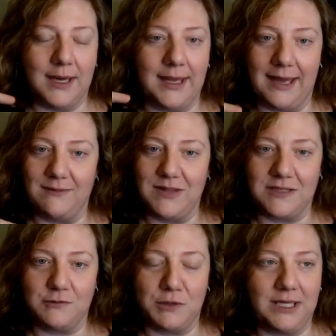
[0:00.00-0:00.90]
I have
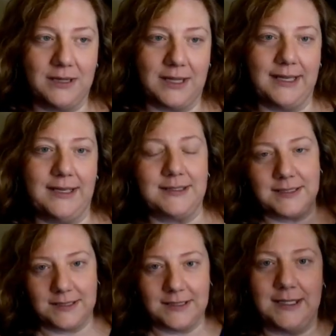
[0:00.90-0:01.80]
this ring light.